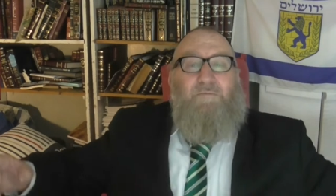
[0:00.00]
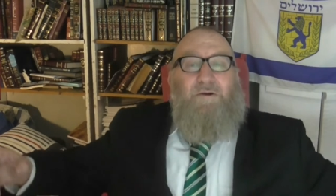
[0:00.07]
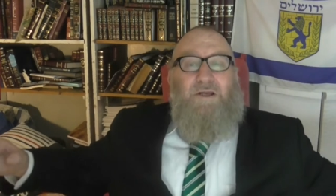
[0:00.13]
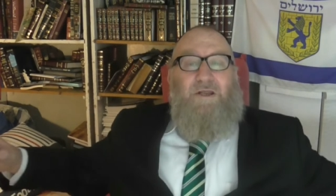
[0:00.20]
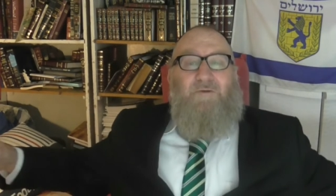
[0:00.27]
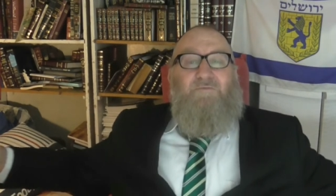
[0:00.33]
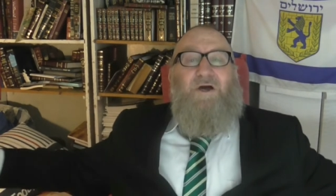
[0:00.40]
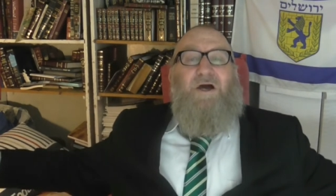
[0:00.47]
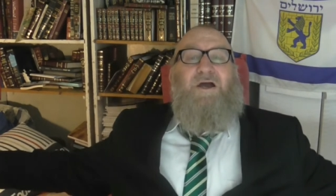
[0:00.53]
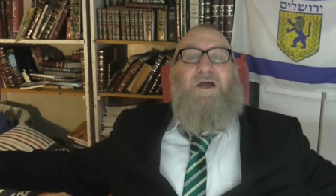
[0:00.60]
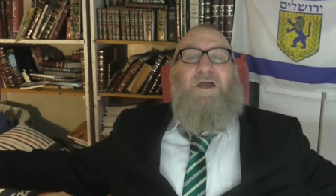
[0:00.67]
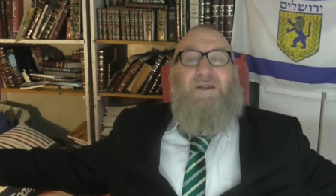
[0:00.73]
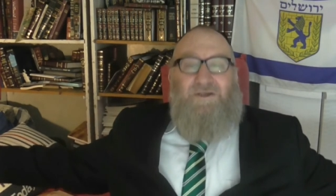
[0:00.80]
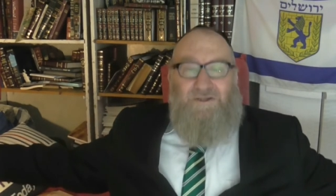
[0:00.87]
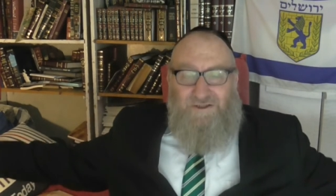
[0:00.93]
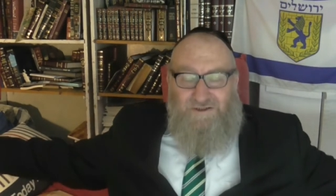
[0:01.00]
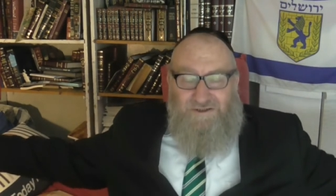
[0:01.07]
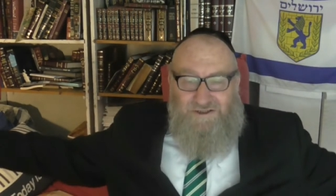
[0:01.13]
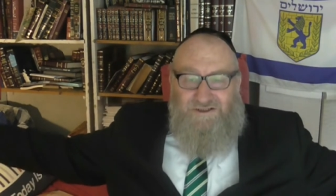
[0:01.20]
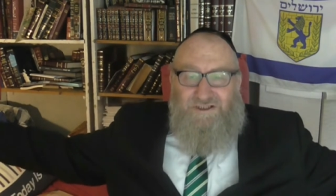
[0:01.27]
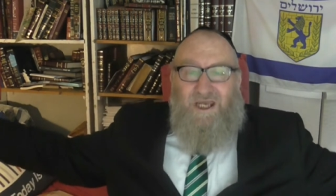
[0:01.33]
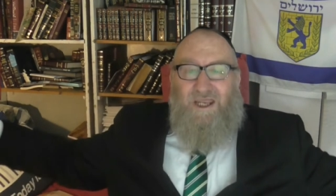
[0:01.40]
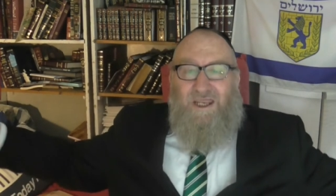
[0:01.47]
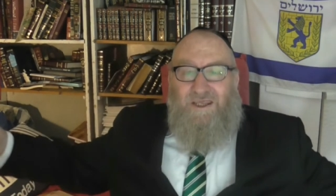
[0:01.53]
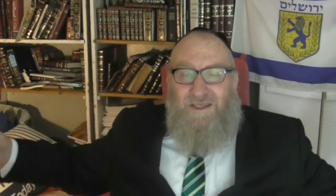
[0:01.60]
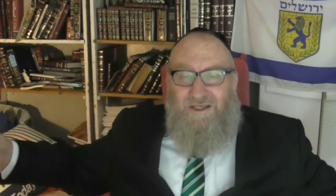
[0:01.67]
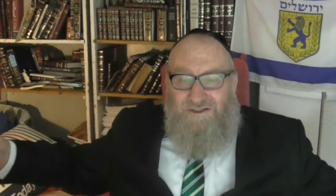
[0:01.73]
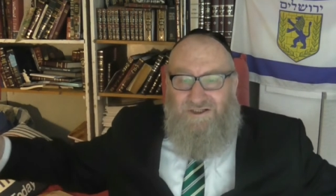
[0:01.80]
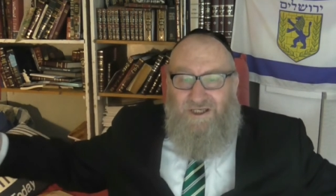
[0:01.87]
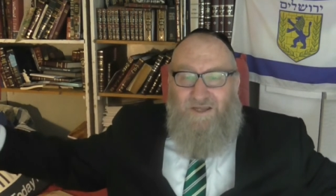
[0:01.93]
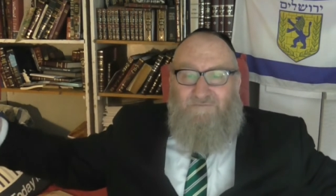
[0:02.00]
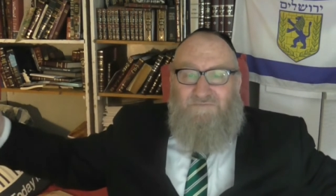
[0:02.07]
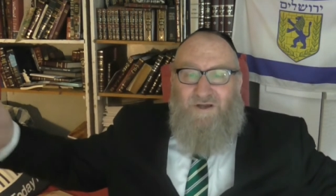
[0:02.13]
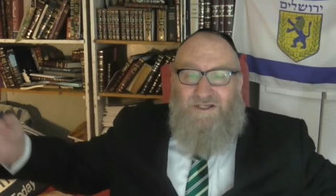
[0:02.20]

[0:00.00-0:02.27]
But if they say it can take